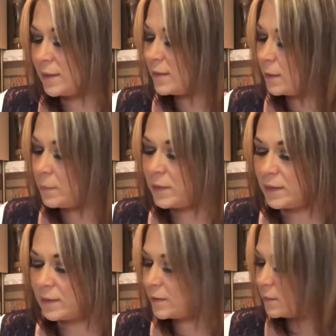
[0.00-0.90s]

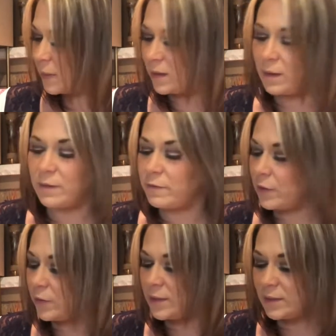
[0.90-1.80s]
Somebody is making a
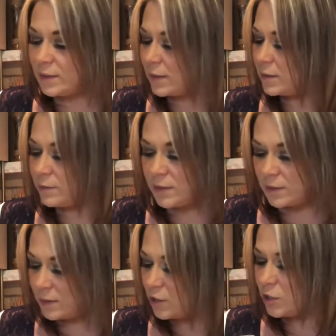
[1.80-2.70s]
very decisive
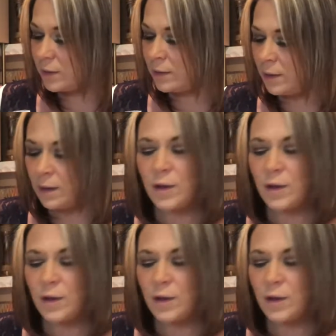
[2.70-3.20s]
decision.